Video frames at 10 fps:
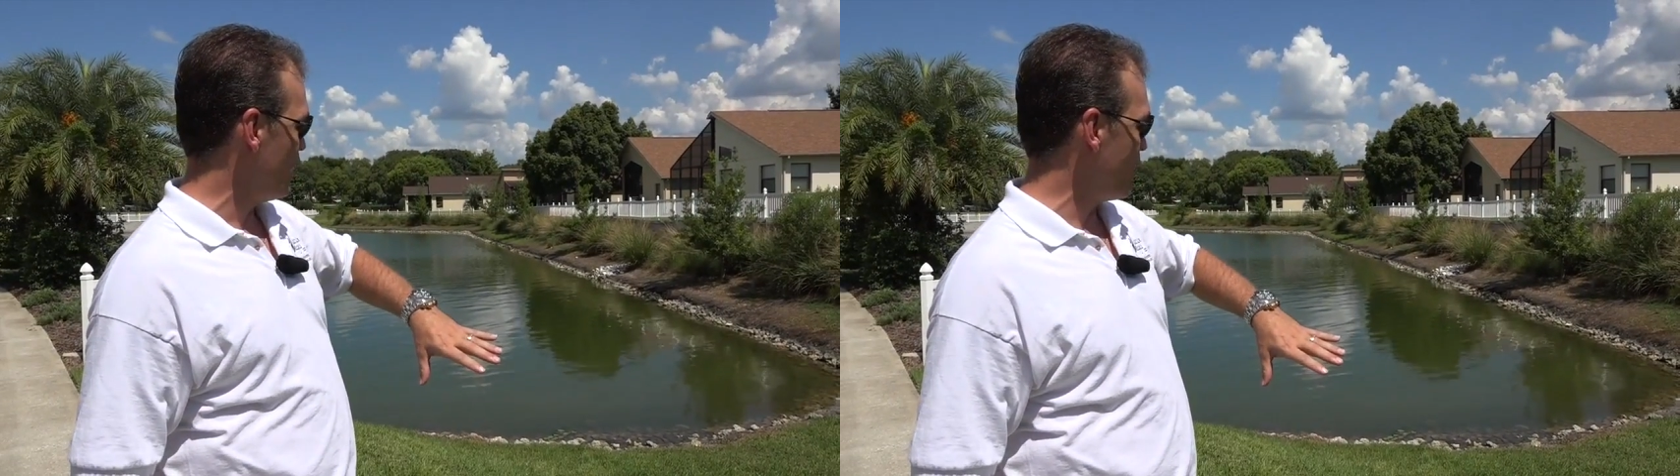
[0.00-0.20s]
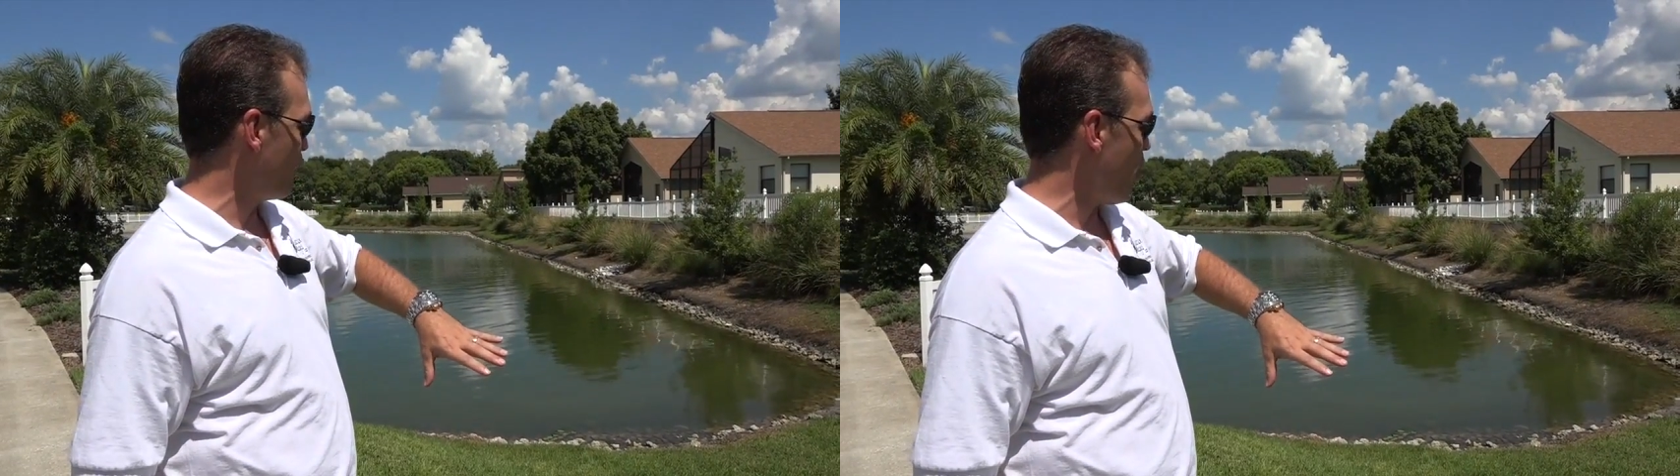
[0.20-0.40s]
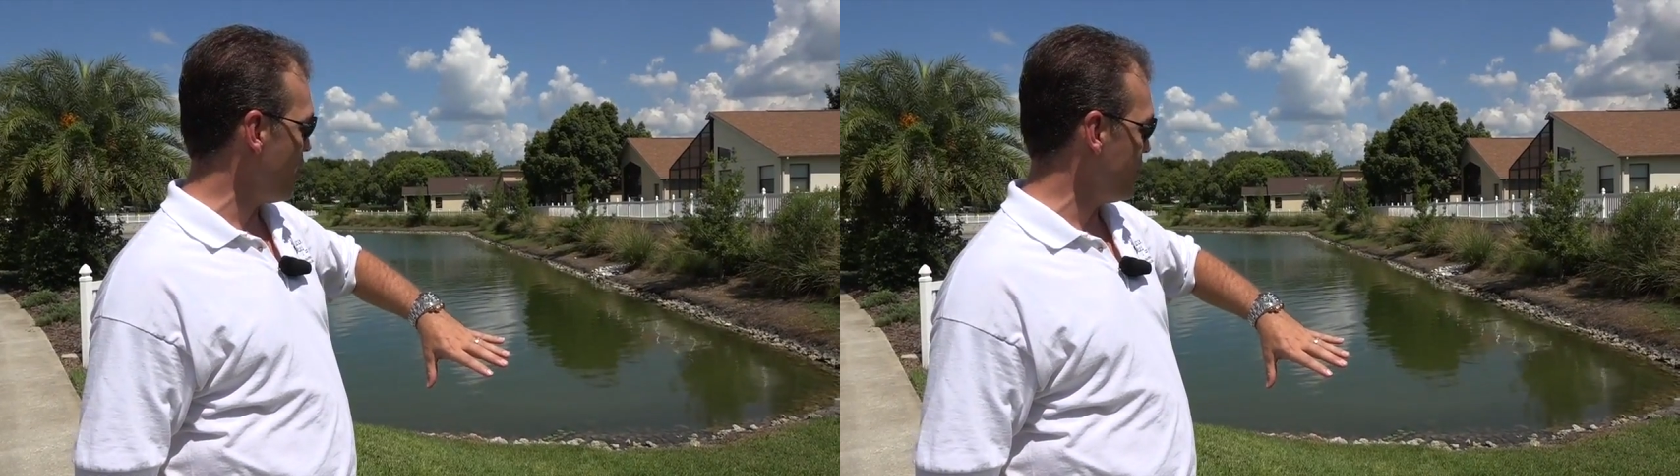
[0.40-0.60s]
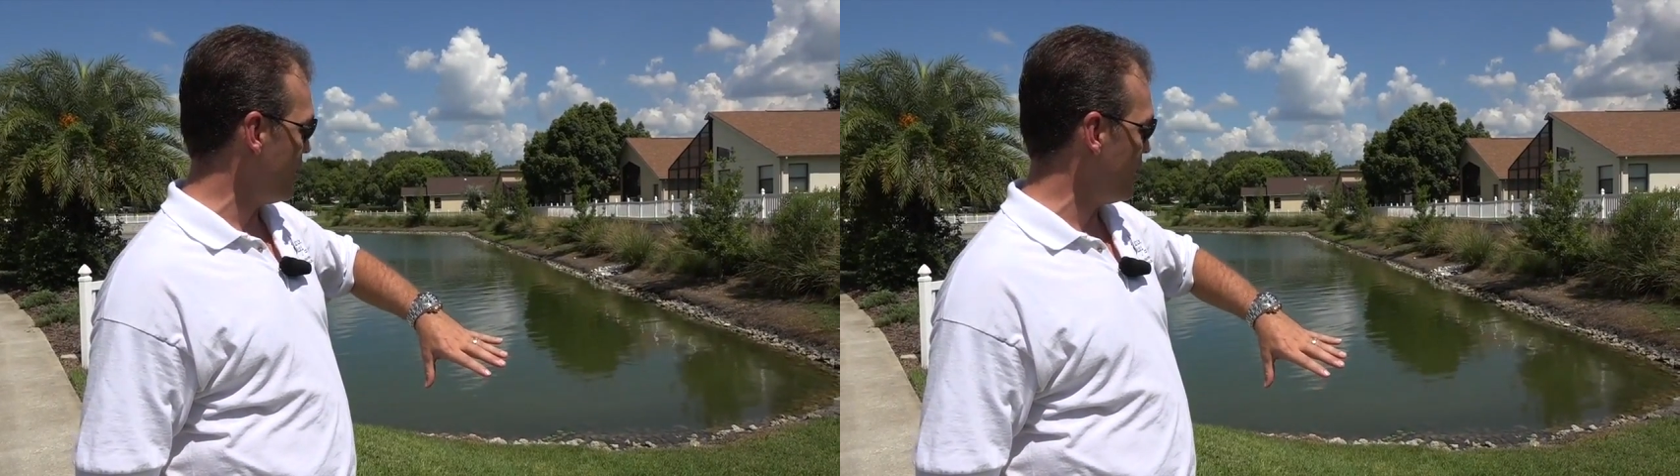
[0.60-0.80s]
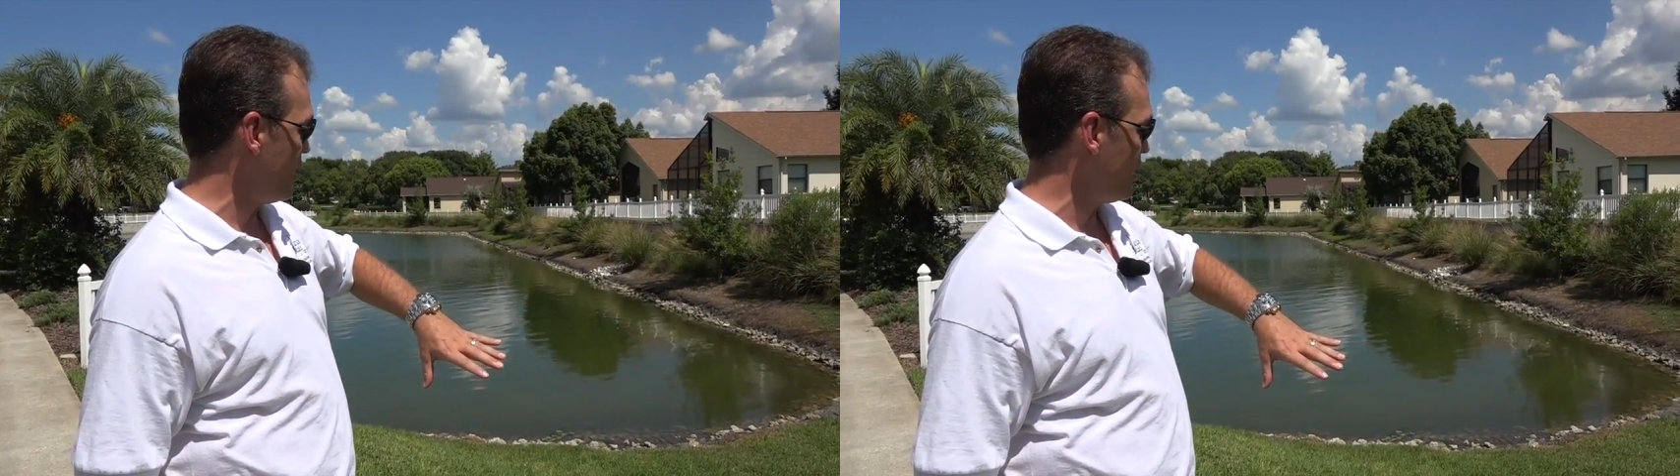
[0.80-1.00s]
we brought
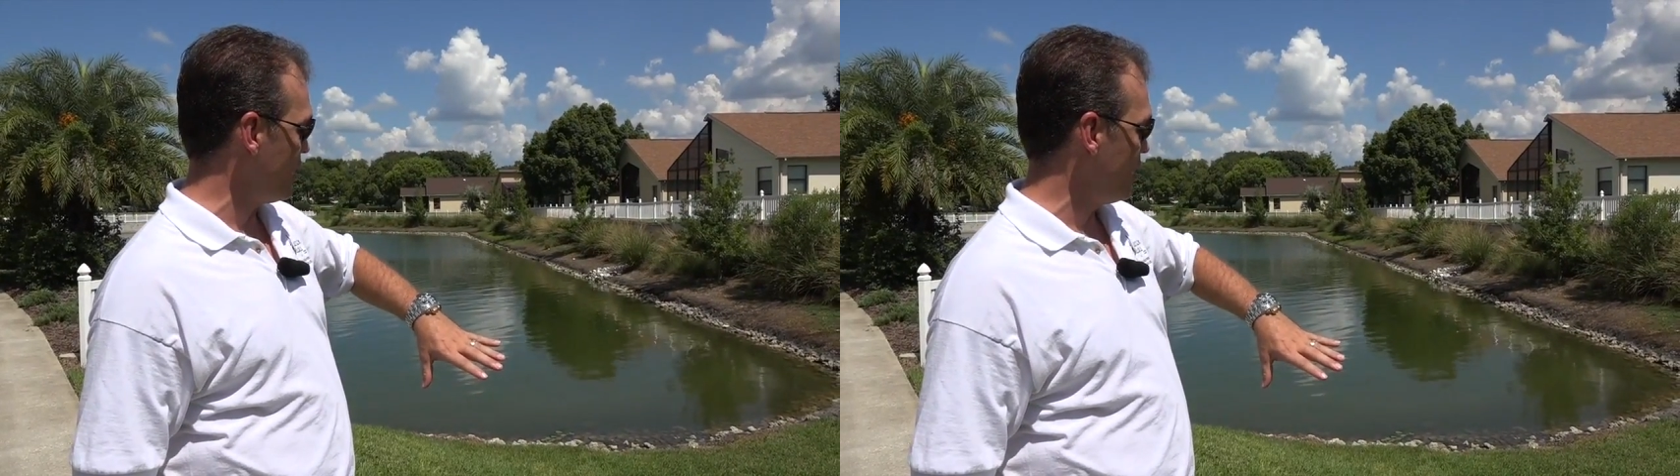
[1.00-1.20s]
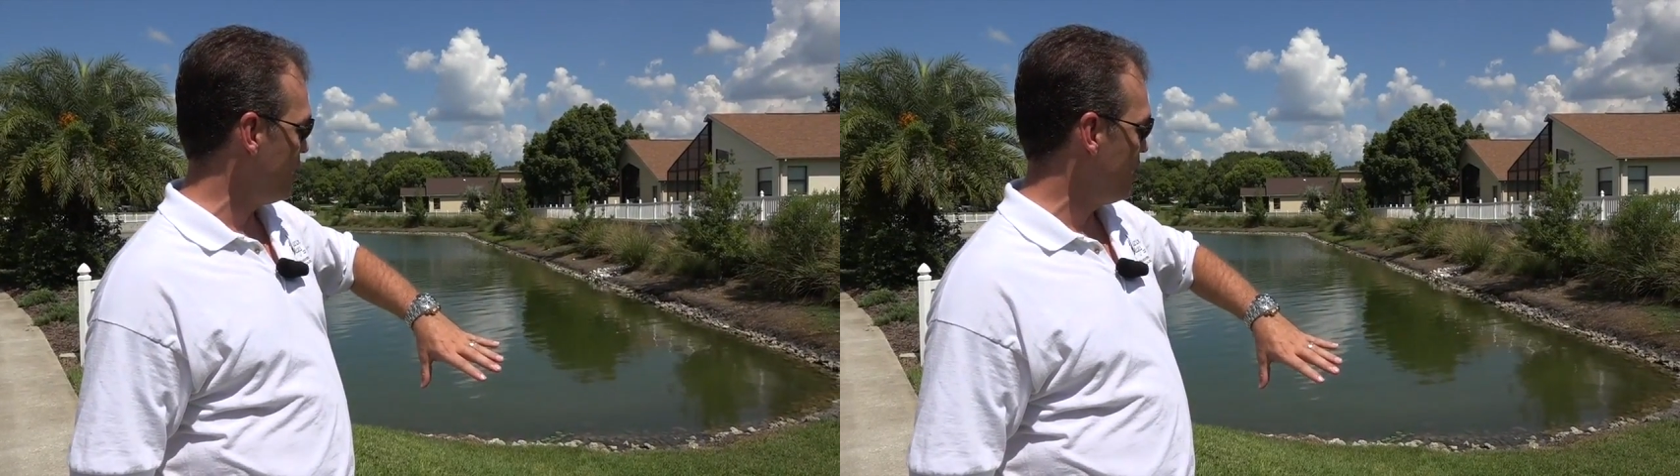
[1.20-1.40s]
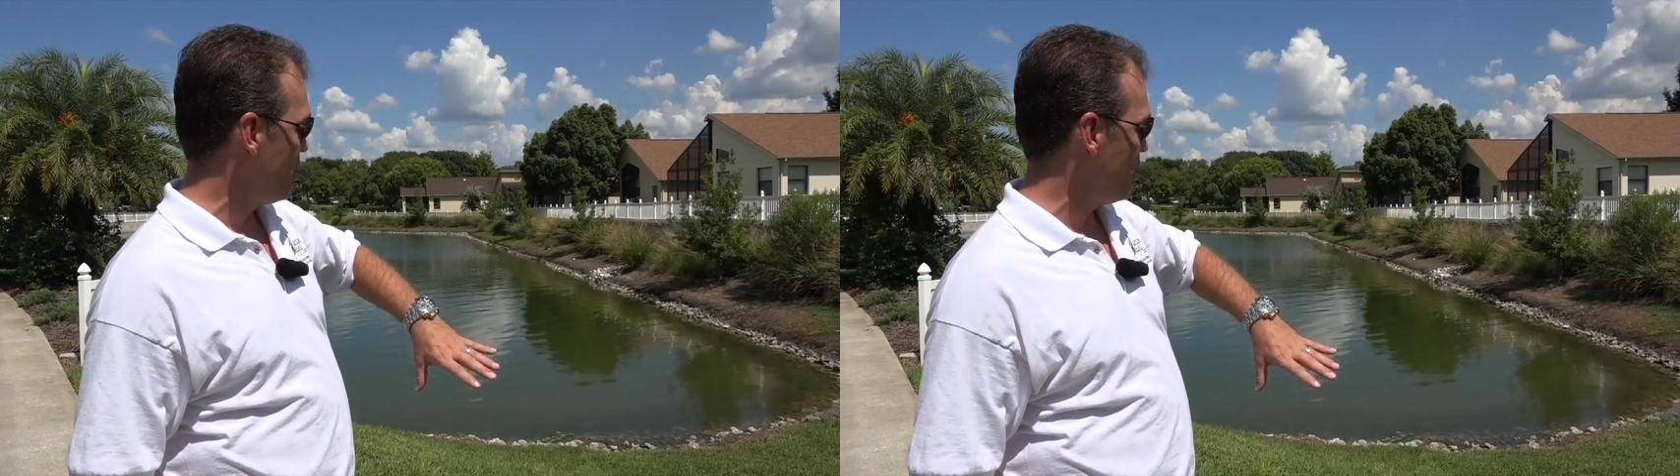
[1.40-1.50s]
in